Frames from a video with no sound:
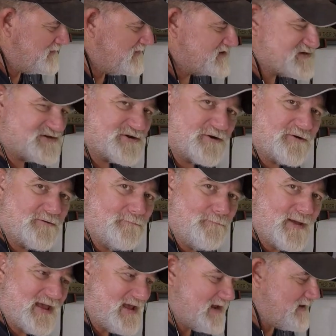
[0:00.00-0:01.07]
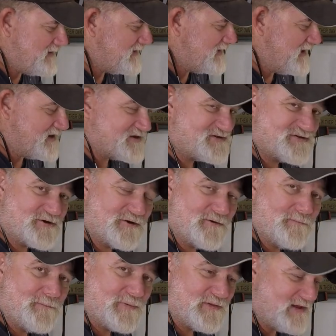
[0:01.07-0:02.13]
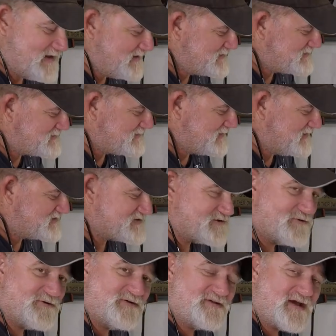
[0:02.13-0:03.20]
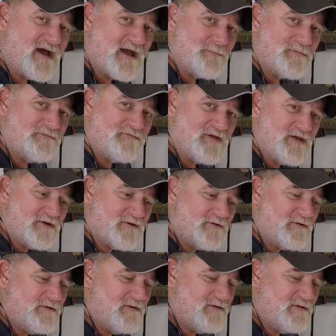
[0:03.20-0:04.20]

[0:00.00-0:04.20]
certain bait at a certain place, at a certain time of year.